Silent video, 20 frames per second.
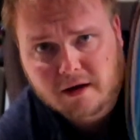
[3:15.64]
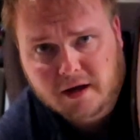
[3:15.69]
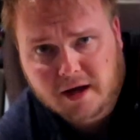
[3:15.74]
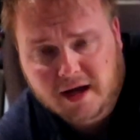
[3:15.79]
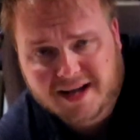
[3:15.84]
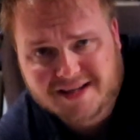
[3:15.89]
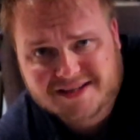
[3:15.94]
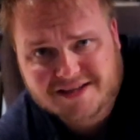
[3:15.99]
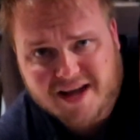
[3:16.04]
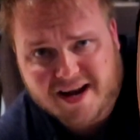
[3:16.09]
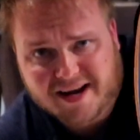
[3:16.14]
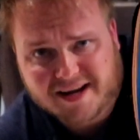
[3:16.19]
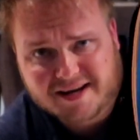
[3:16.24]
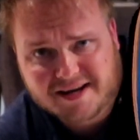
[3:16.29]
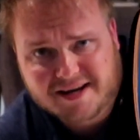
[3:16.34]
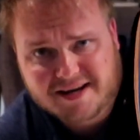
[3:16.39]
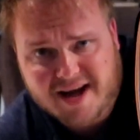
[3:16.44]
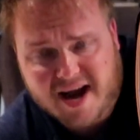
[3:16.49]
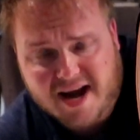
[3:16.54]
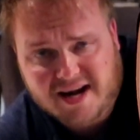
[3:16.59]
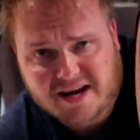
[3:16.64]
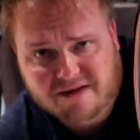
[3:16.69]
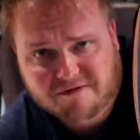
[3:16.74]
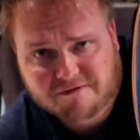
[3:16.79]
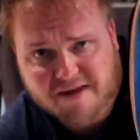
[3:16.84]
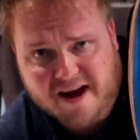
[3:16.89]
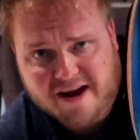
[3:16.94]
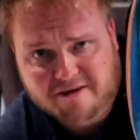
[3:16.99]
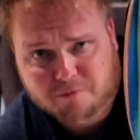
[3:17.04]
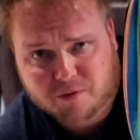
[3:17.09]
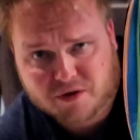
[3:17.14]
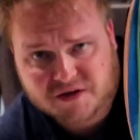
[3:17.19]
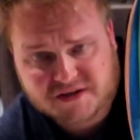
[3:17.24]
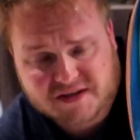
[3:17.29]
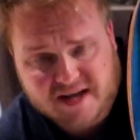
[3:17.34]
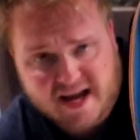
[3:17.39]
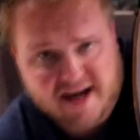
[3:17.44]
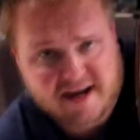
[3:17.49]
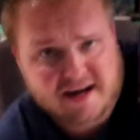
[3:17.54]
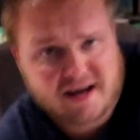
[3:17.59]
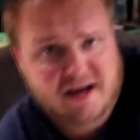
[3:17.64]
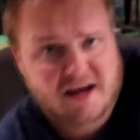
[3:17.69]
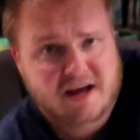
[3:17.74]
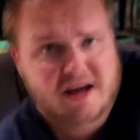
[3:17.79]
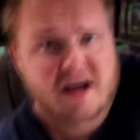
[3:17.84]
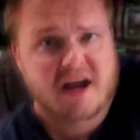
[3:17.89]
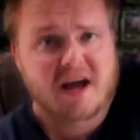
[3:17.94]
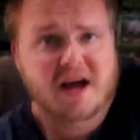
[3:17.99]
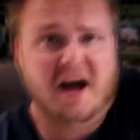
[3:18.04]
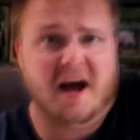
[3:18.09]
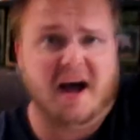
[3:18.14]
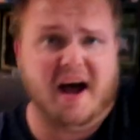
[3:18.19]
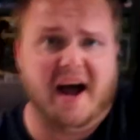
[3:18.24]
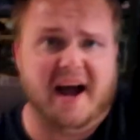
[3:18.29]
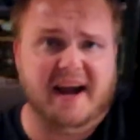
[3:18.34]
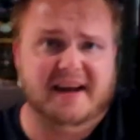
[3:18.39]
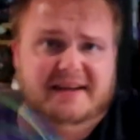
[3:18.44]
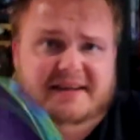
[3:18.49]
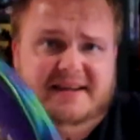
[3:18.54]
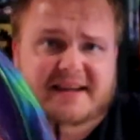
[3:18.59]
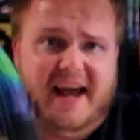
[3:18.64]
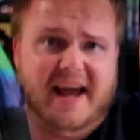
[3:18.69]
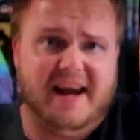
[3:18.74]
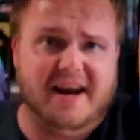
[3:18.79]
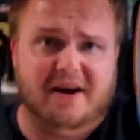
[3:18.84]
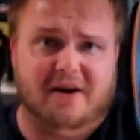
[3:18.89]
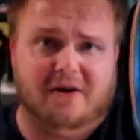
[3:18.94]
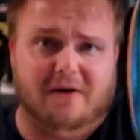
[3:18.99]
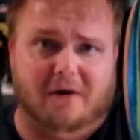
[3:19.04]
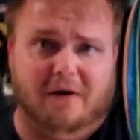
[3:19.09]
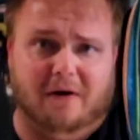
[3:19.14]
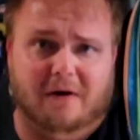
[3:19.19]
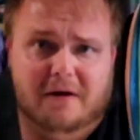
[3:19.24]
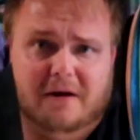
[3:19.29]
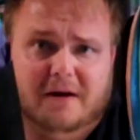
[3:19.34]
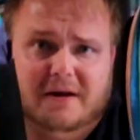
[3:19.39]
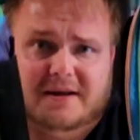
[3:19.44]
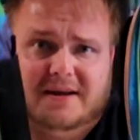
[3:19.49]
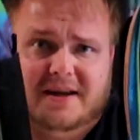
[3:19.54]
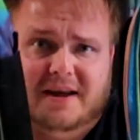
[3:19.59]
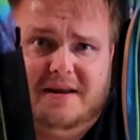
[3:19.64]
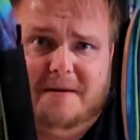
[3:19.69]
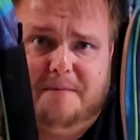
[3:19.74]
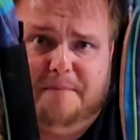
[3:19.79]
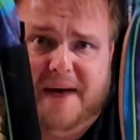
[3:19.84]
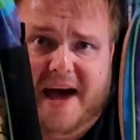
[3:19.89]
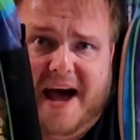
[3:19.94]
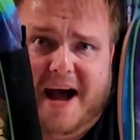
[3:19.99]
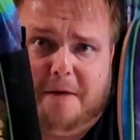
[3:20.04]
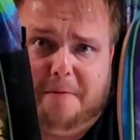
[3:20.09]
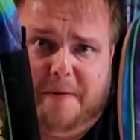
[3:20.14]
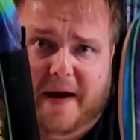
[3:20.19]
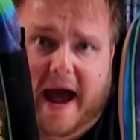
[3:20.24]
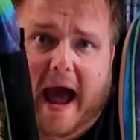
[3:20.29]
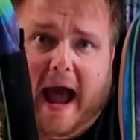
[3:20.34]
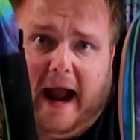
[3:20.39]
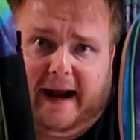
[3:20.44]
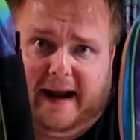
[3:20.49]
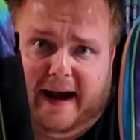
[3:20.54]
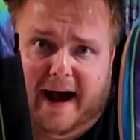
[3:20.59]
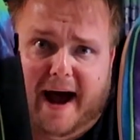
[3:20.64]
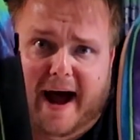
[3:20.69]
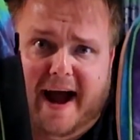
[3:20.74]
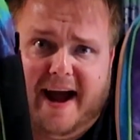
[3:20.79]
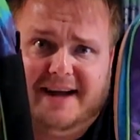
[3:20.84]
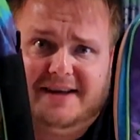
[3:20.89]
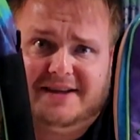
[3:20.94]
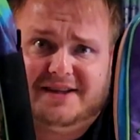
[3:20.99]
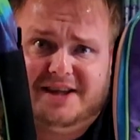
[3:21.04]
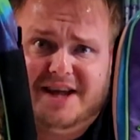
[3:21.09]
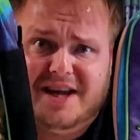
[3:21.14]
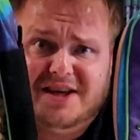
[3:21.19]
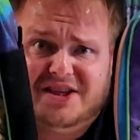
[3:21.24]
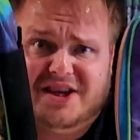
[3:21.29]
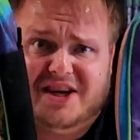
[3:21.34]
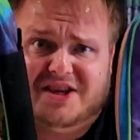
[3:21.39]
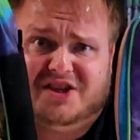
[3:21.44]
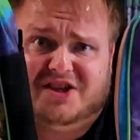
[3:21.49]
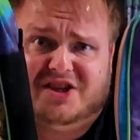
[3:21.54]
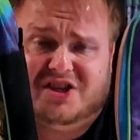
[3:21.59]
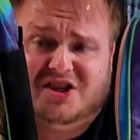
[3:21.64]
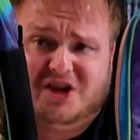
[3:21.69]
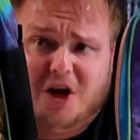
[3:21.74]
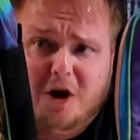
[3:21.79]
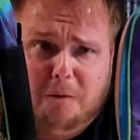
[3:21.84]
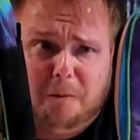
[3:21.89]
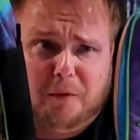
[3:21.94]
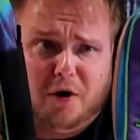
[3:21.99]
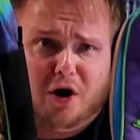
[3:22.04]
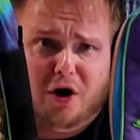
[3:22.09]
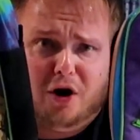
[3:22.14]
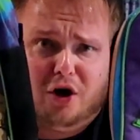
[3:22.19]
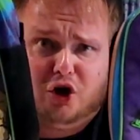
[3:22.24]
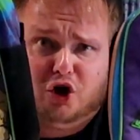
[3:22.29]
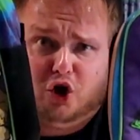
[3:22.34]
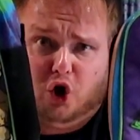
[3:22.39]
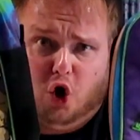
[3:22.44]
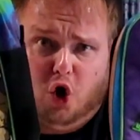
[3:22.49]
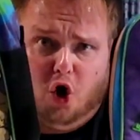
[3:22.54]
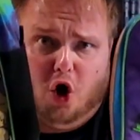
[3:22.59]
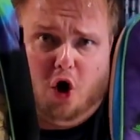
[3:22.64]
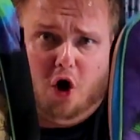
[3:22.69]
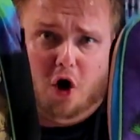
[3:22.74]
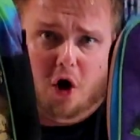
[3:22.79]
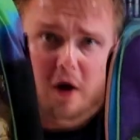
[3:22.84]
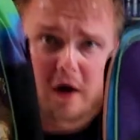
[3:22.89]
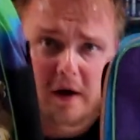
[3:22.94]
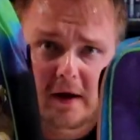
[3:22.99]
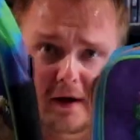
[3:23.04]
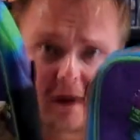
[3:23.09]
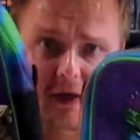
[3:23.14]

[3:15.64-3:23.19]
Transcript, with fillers: It's like 95% identical to the backpack, guys. This is super cool.